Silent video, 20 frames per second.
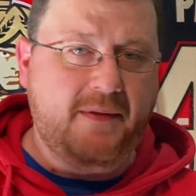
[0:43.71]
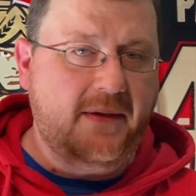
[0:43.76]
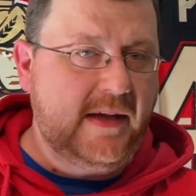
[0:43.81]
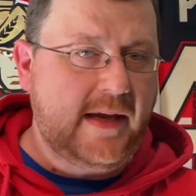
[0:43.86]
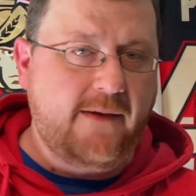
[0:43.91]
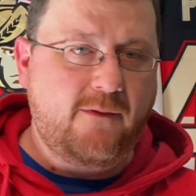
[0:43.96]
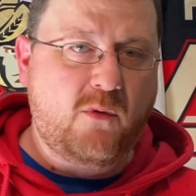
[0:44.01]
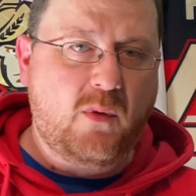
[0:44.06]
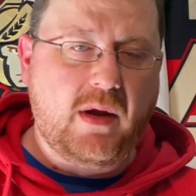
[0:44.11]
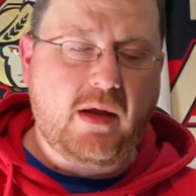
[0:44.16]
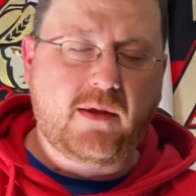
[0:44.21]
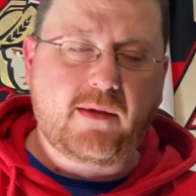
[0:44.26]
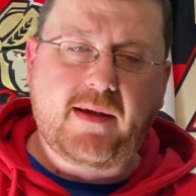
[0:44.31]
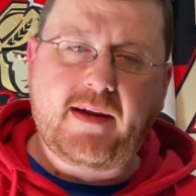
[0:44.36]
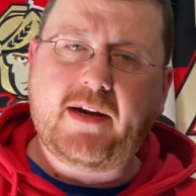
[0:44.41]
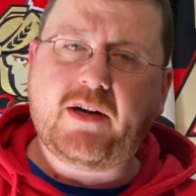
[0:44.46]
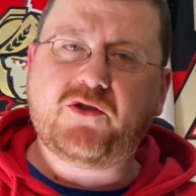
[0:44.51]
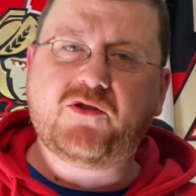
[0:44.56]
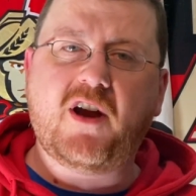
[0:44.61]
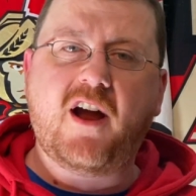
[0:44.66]
They gave away a
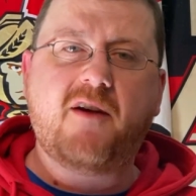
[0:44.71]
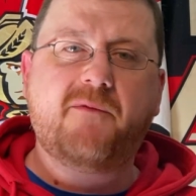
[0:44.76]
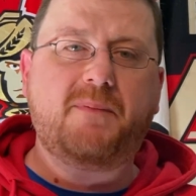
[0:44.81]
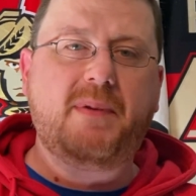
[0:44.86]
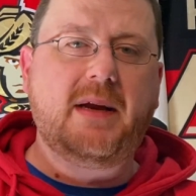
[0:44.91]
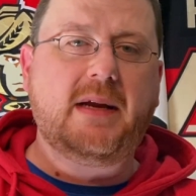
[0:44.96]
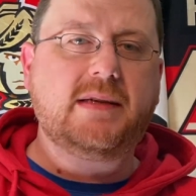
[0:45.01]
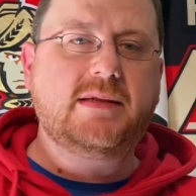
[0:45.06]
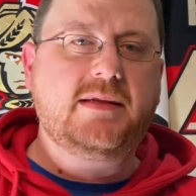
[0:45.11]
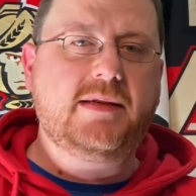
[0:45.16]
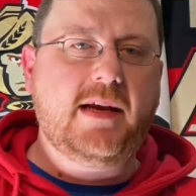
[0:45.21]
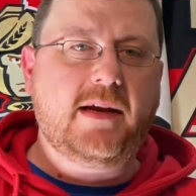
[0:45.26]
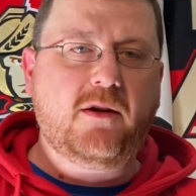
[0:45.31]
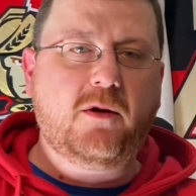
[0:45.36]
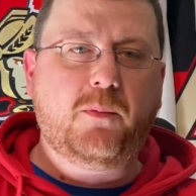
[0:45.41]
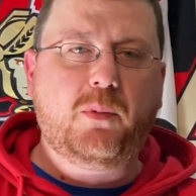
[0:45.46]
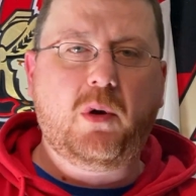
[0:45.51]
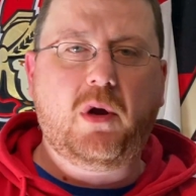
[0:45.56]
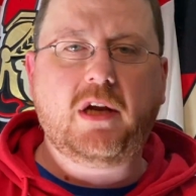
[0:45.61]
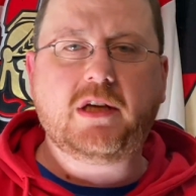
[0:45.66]
lot of draft picks,
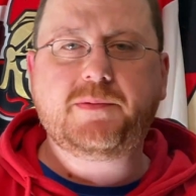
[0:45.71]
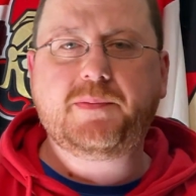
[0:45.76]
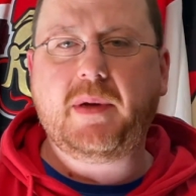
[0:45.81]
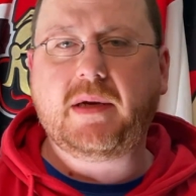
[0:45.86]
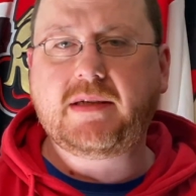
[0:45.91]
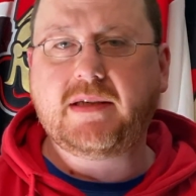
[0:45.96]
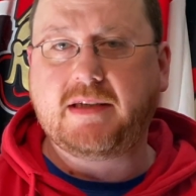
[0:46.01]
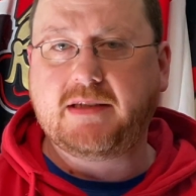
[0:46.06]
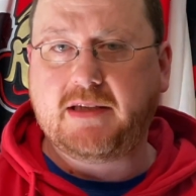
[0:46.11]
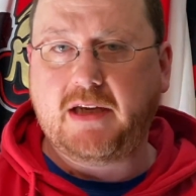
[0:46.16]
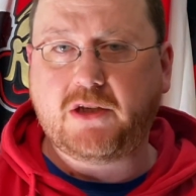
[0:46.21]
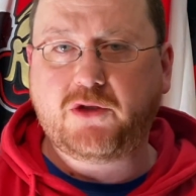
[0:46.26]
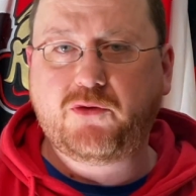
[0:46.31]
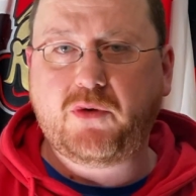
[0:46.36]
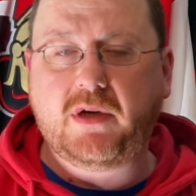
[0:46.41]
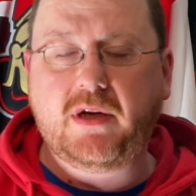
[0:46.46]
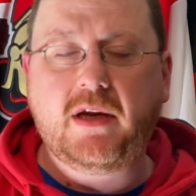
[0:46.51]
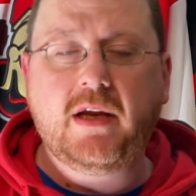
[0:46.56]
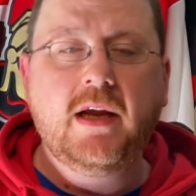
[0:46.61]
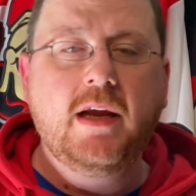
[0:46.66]
younger prospects,
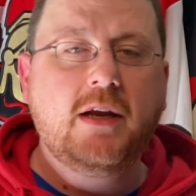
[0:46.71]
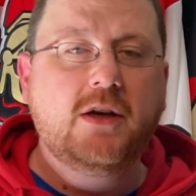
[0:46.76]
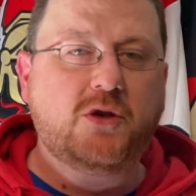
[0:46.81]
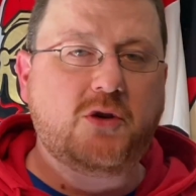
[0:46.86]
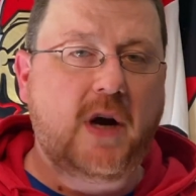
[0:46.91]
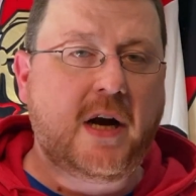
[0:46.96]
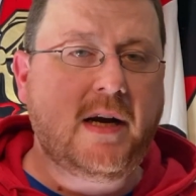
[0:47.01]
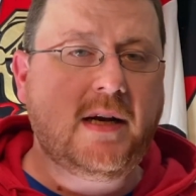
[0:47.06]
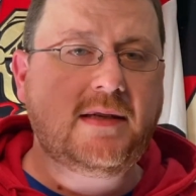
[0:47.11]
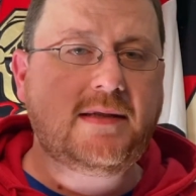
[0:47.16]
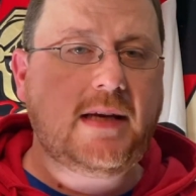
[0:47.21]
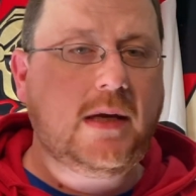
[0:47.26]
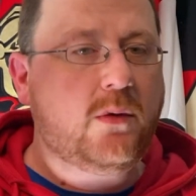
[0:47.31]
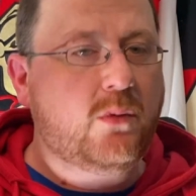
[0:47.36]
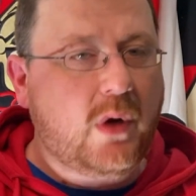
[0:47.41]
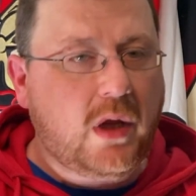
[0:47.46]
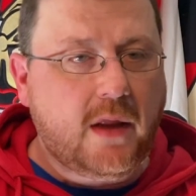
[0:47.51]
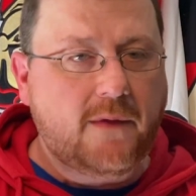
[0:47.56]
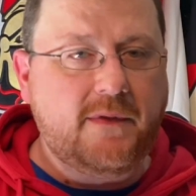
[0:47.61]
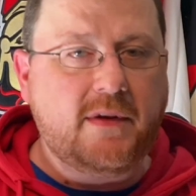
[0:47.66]
etc., trying to stay
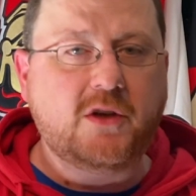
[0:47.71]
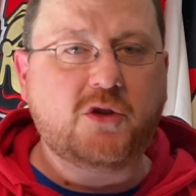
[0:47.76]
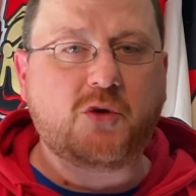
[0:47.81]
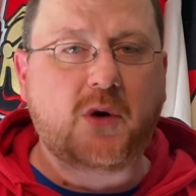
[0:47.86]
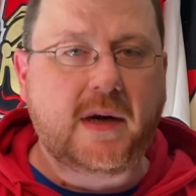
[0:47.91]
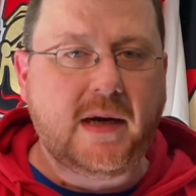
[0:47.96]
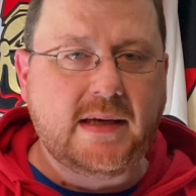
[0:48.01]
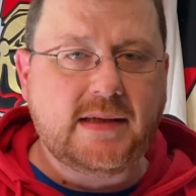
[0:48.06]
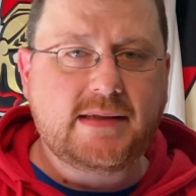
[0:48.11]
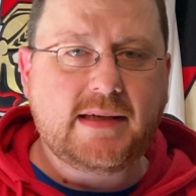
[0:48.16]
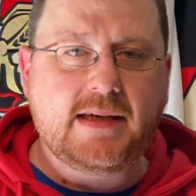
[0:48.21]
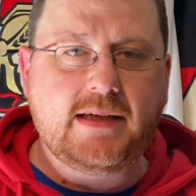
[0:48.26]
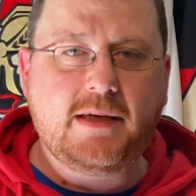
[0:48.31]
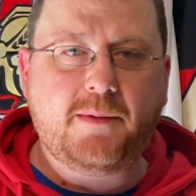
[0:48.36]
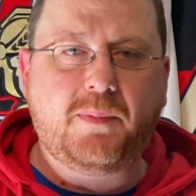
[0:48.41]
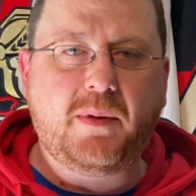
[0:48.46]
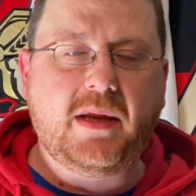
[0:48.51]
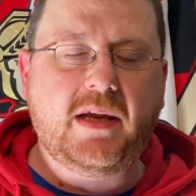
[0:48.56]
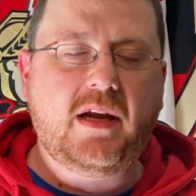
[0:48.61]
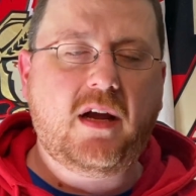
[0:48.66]
relevant, trying to stay in
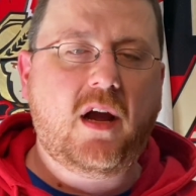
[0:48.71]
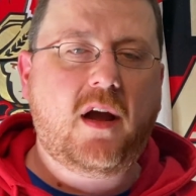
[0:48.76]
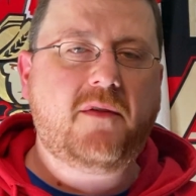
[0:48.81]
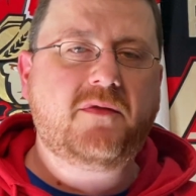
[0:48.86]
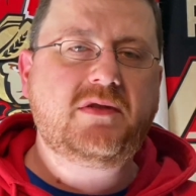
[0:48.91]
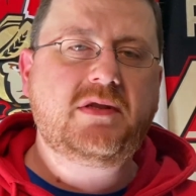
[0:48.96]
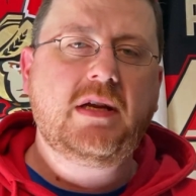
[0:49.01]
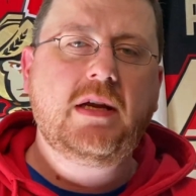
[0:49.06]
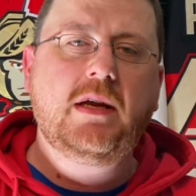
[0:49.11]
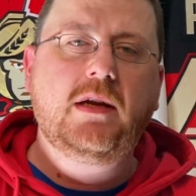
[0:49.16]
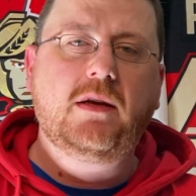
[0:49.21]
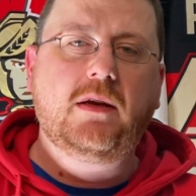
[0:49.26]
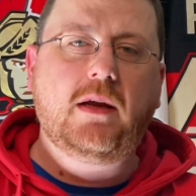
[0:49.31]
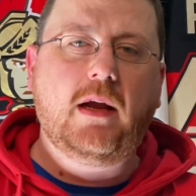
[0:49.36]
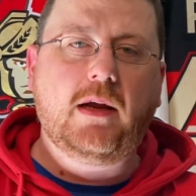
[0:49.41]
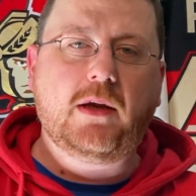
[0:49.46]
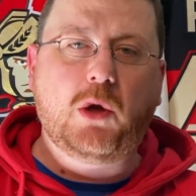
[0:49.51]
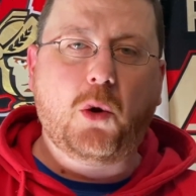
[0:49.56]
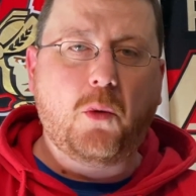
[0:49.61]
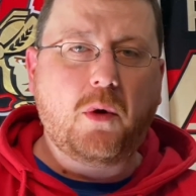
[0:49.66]
the playoffs,
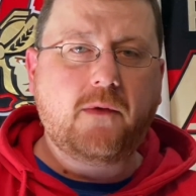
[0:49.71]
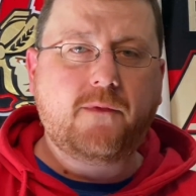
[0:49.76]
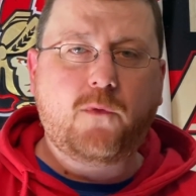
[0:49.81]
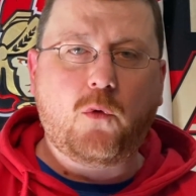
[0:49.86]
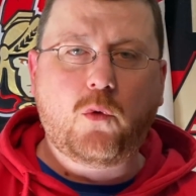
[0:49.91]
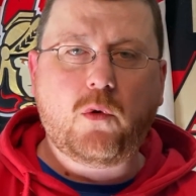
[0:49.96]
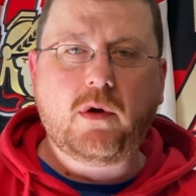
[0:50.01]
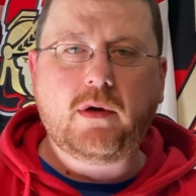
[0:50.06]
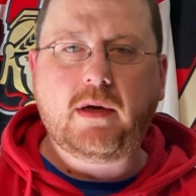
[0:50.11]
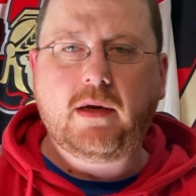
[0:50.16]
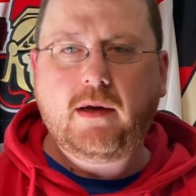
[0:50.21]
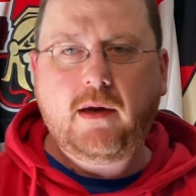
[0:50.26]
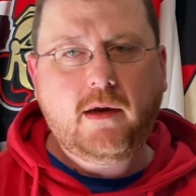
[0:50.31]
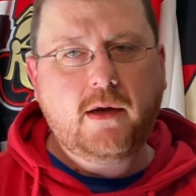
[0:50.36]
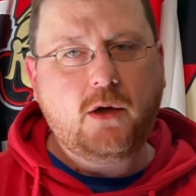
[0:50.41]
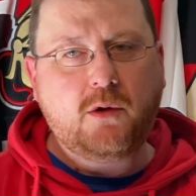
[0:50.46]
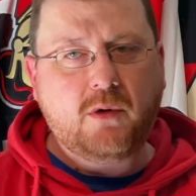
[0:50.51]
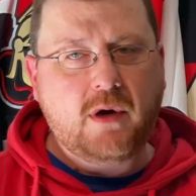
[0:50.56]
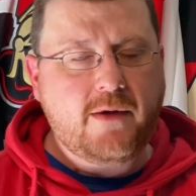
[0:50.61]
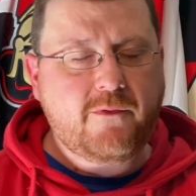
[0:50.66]
going forward, you
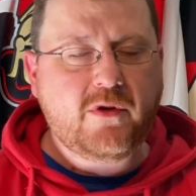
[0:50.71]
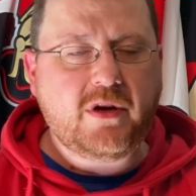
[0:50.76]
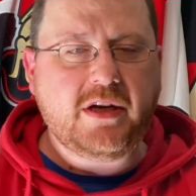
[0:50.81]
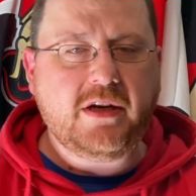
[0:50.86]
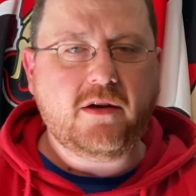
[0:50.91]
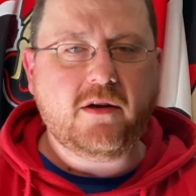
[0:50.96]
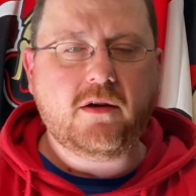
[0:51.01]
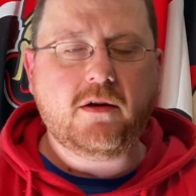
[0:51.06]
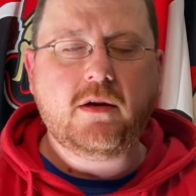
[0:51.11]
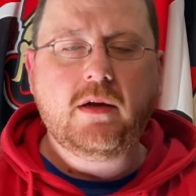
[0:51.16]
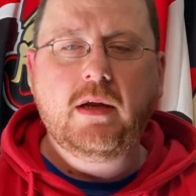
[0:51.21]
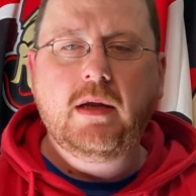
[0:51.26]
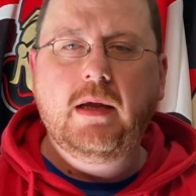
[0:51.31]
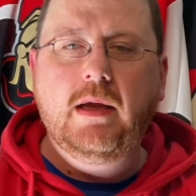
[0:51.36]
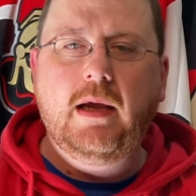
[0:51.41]
know, every year.